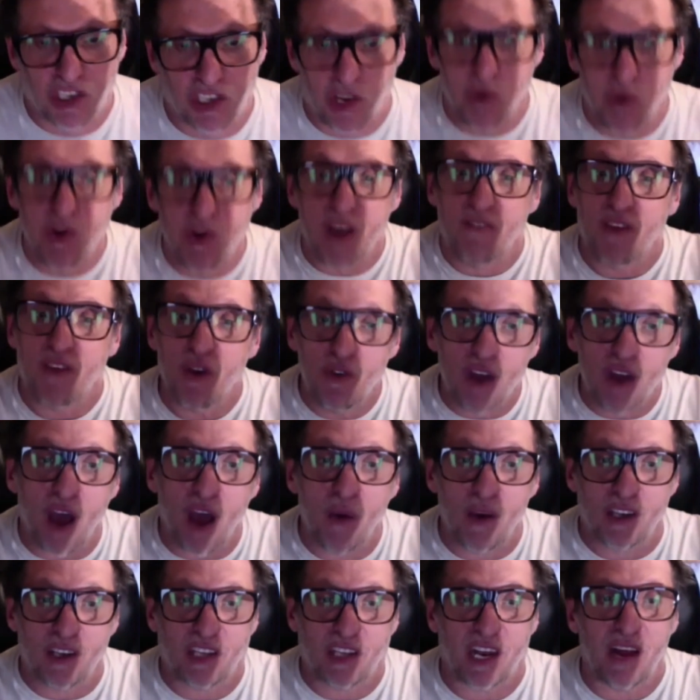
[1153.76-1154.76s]
have you
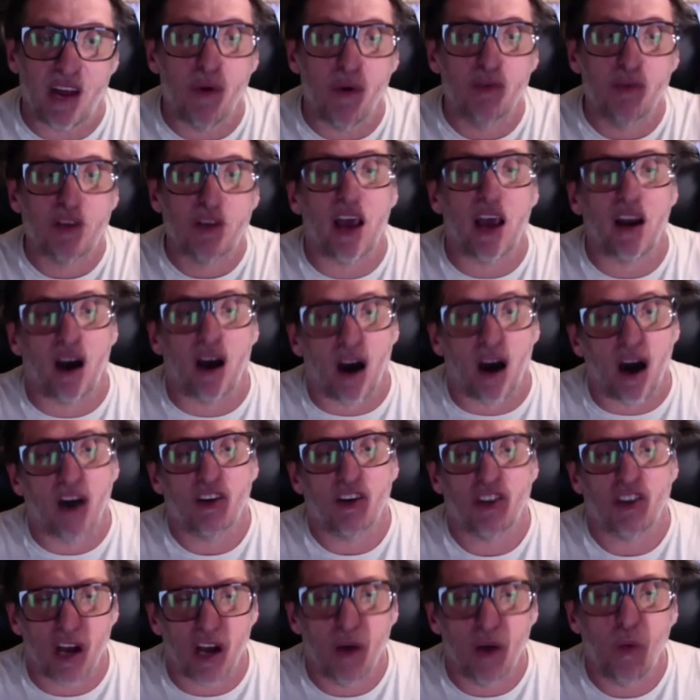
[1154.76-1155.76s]
noticed that everyone's going,
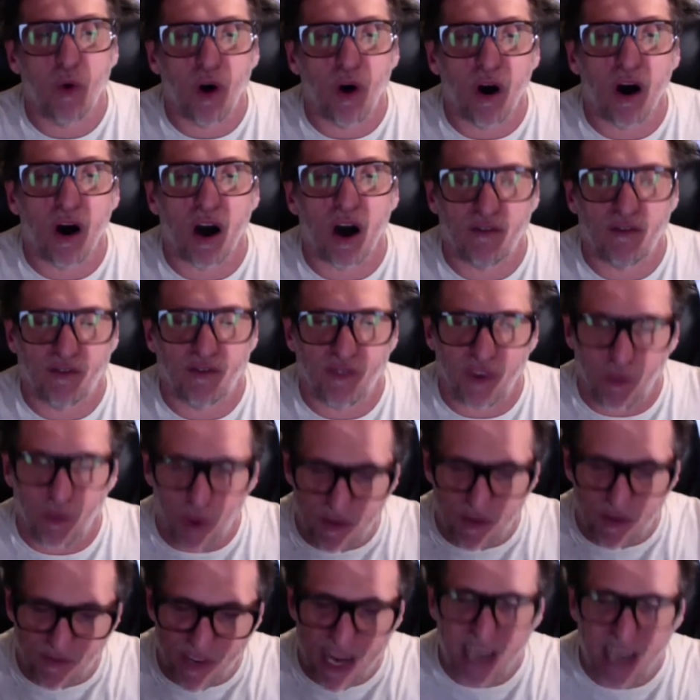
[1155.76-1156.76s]
do you know what?
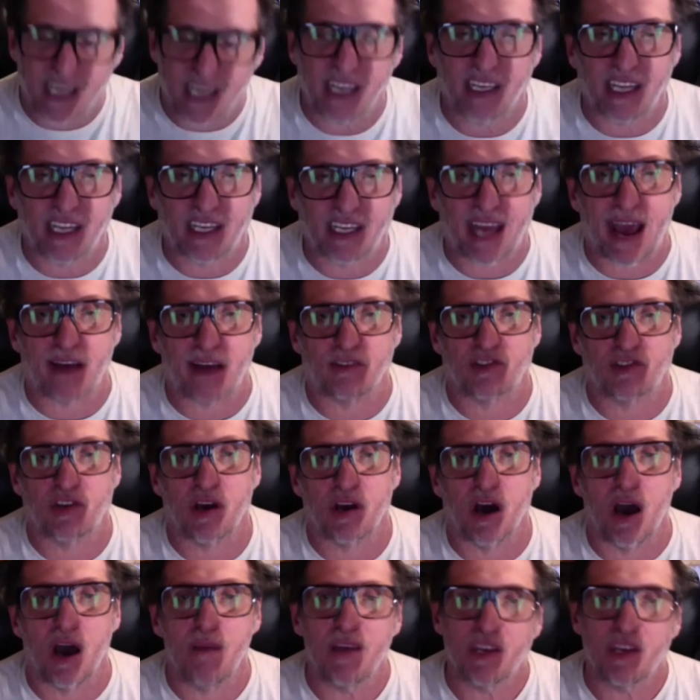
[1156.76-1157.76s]
We've needed the
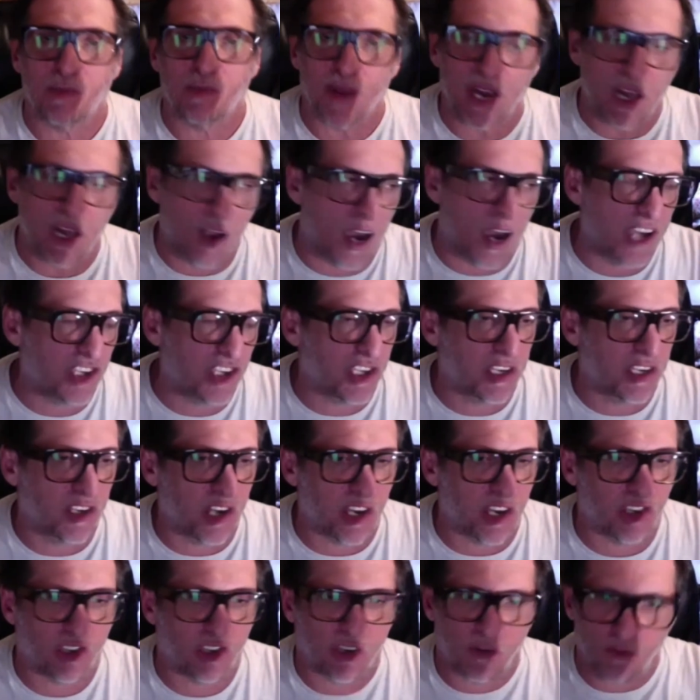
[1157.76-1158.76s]
downtime. It's been nice to
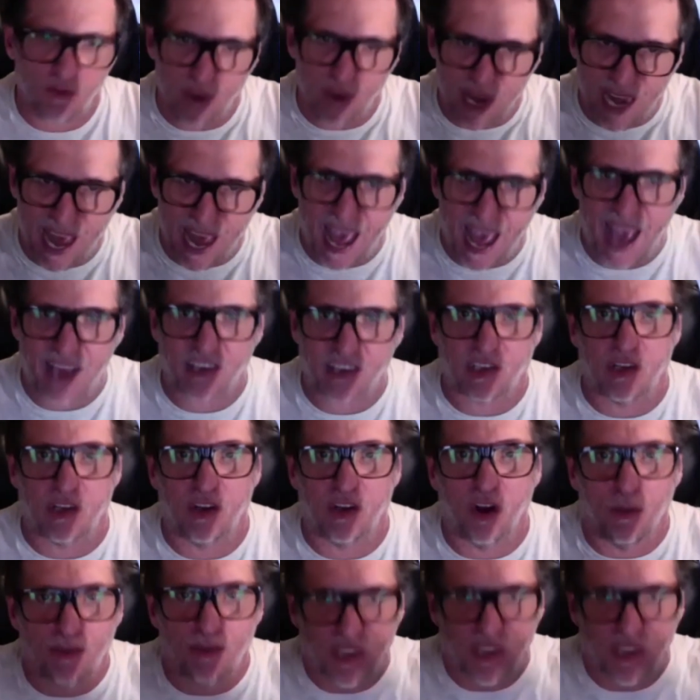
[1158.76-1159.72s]
just relax and not be